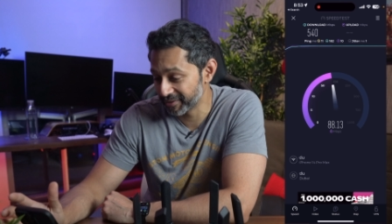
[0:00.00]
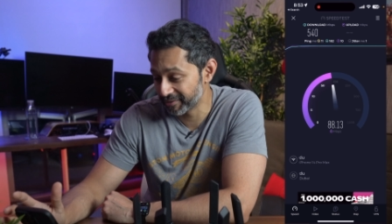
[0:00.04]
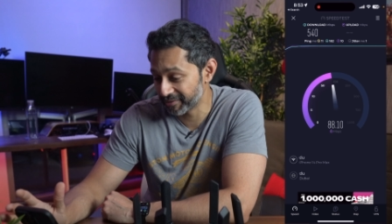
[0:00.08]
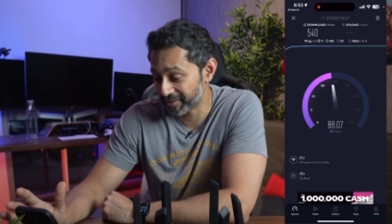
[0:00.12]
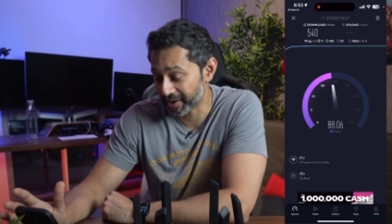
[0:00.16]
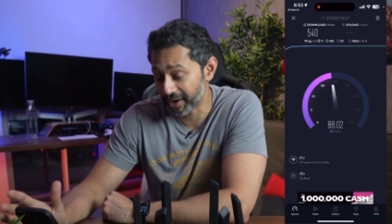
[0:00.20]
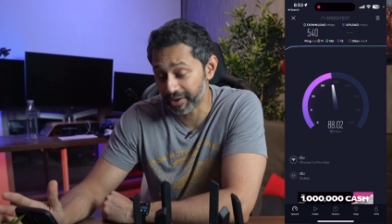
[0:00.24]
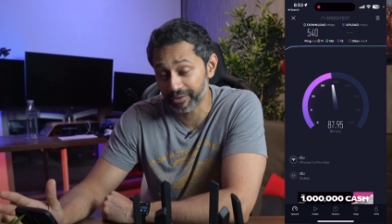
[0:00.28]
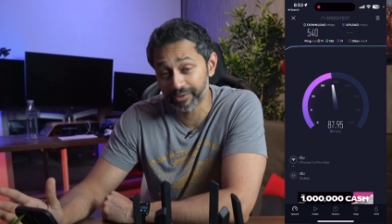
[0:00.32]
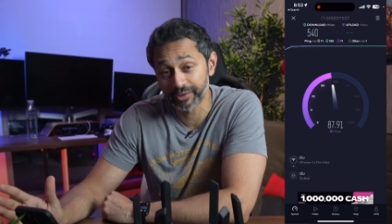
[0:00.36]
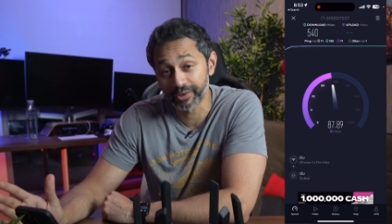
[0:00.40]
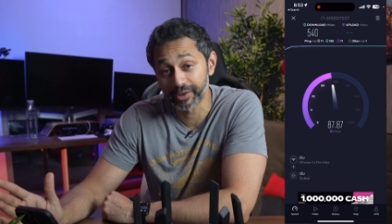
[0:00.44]

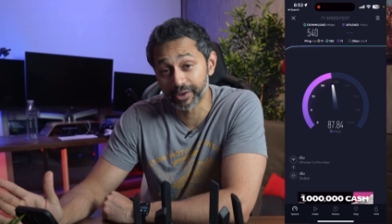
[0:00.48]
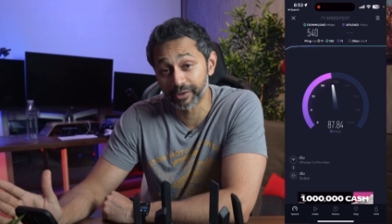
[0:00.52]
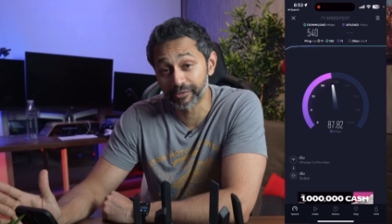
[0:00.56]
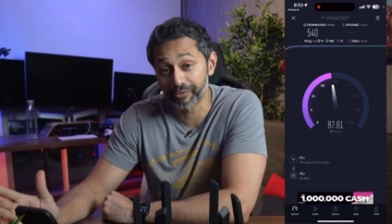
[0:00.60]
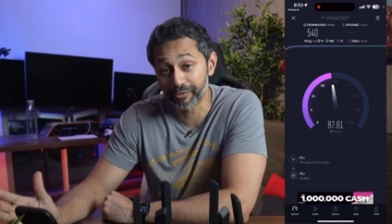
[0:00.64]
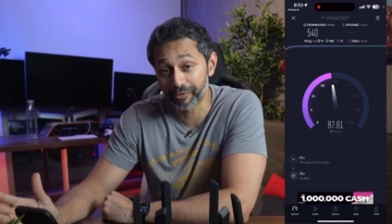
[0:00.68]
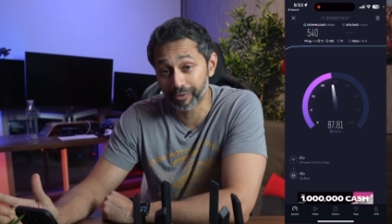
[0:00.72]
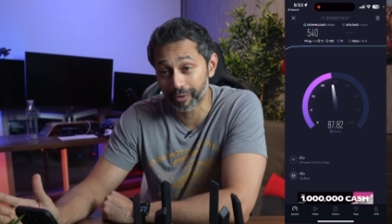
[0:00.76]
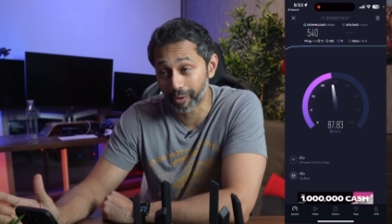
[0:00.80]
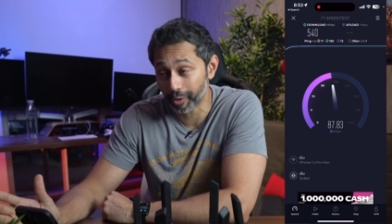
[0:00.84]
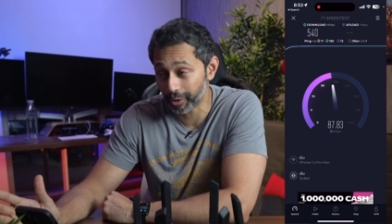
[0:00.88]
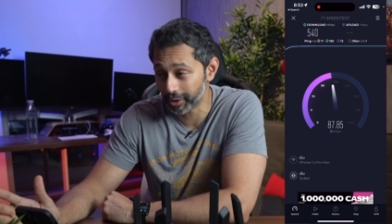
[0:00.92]
five hundred
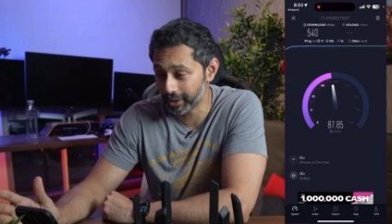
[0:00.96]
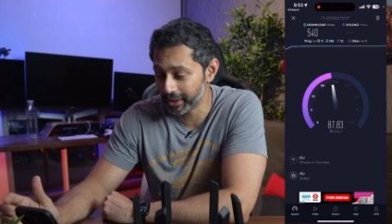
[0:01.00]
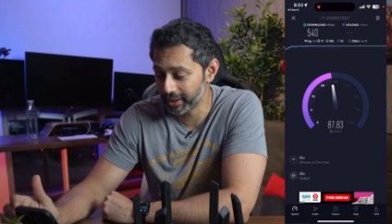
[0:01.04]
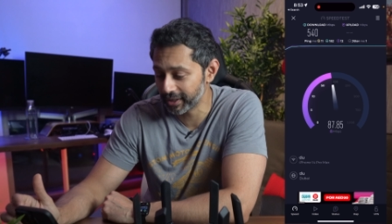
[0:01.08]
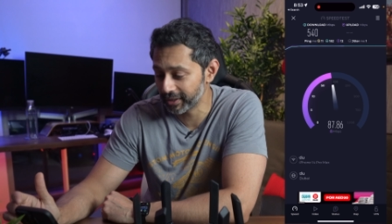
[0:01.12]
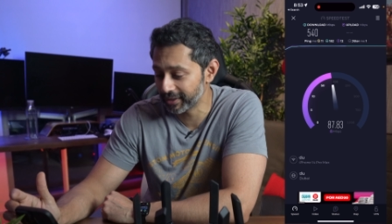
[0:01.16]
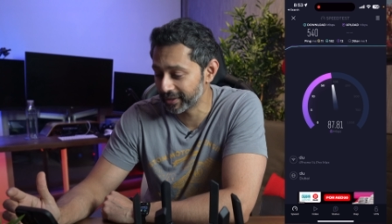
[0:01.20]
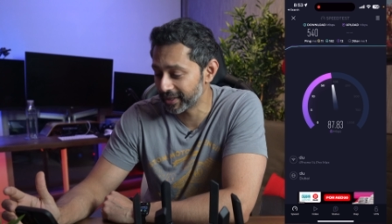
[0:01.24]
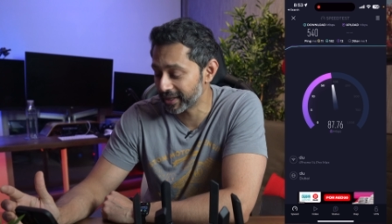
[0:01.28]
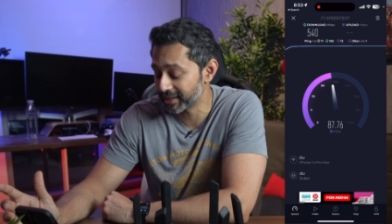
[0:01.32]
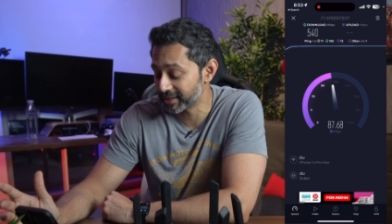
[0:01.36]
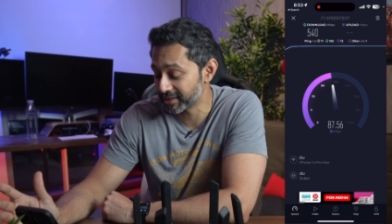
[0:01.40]

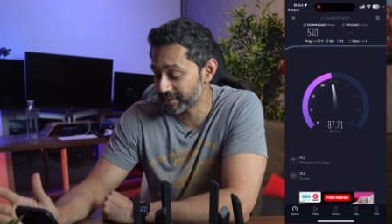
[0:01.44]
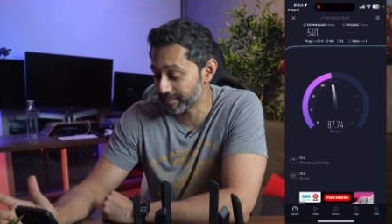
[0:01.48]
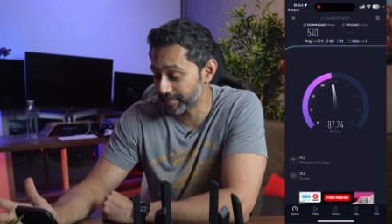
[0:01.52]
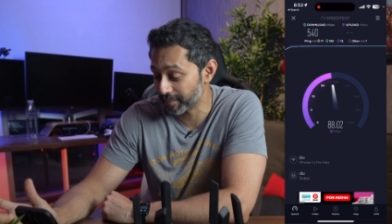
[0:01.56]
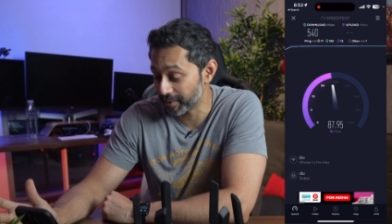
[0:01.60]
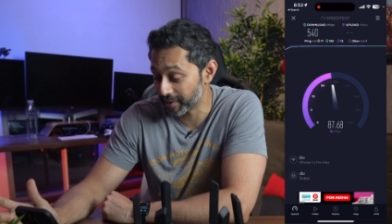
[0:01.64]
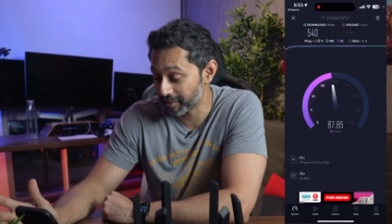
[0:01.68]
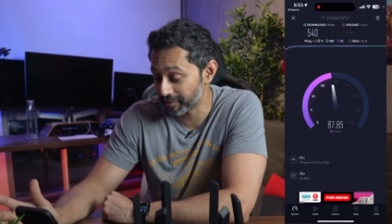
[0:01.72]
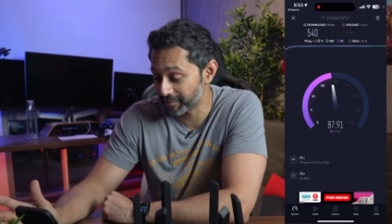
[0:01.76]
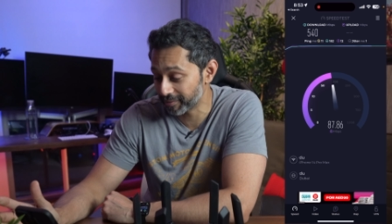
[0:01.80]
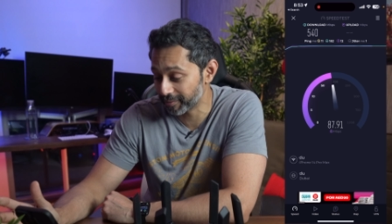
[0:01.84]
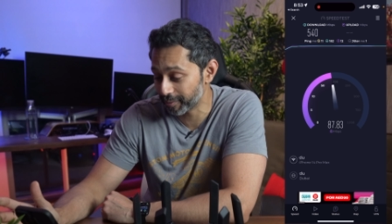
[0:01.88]
forty, that's
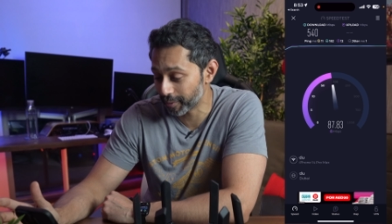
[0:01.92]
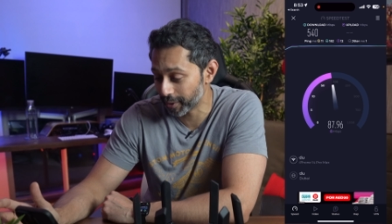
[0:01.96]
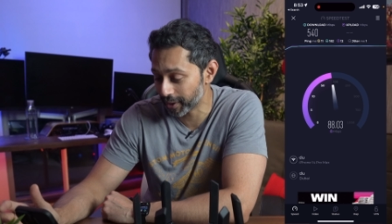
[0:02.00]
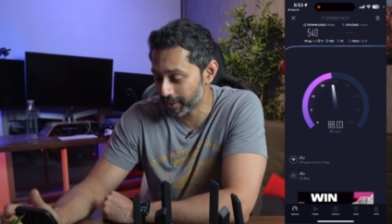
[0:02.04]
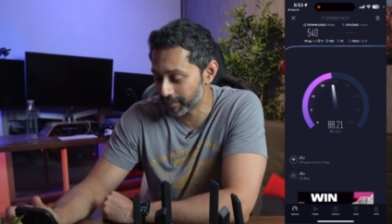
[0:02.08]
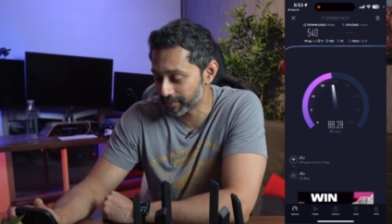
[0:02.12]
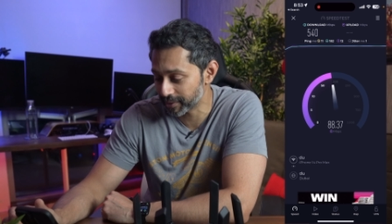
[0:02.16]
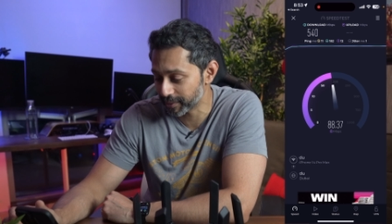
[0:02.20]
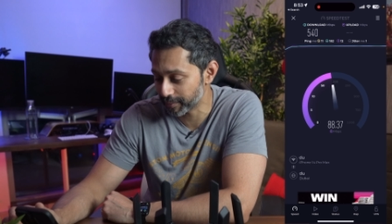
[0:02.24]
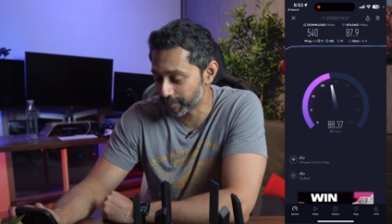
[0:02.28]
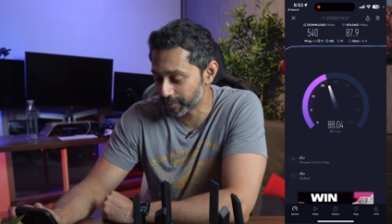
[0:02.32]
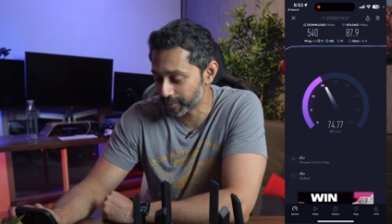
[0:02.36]
above what
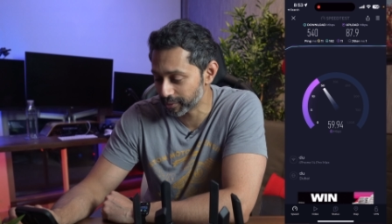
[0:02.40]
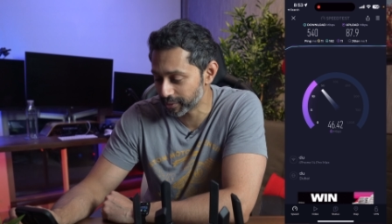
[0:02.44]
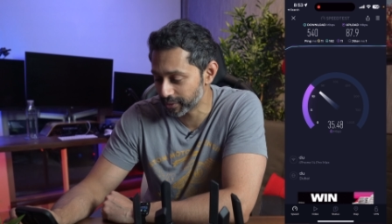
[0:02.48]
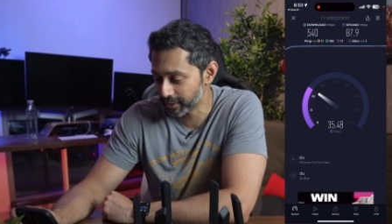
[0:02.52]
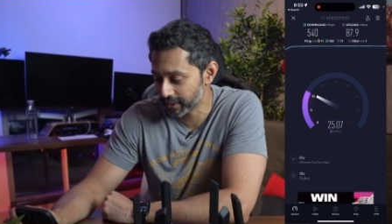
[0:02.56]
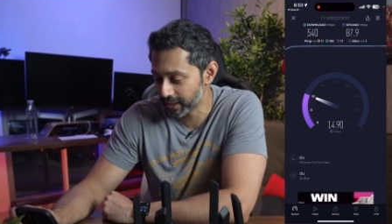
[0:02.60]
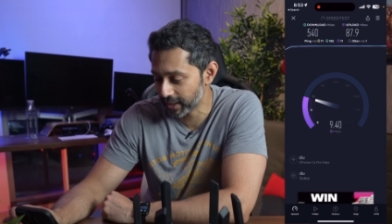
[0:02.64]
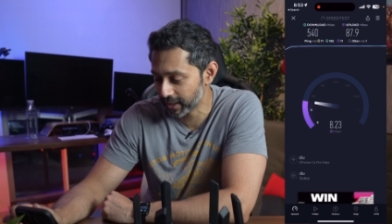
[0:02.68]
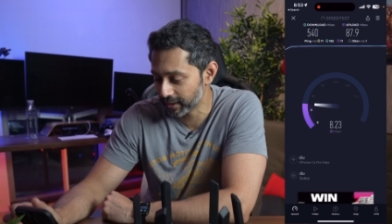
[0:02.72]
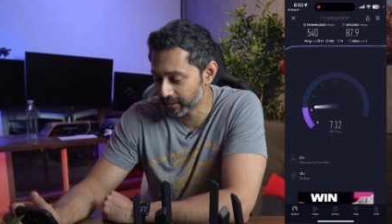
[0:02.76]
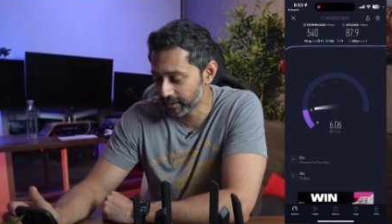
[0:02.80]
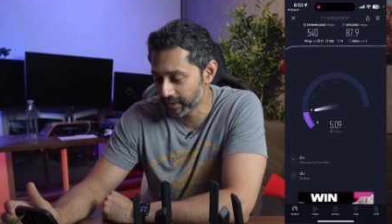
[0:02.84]
I'm supposed to
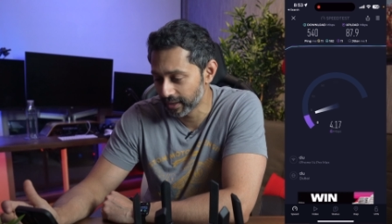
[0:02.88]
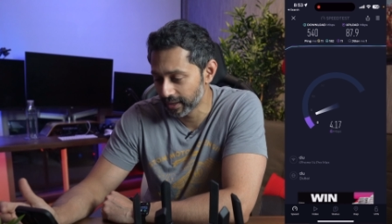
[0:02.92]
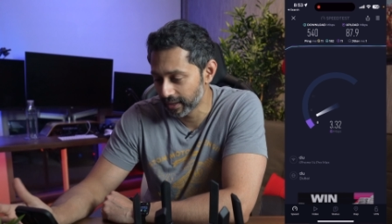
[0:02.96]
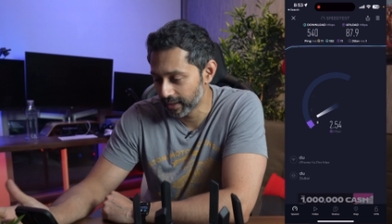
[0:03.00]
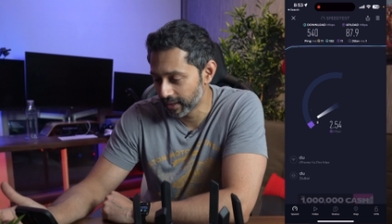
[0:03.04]
get.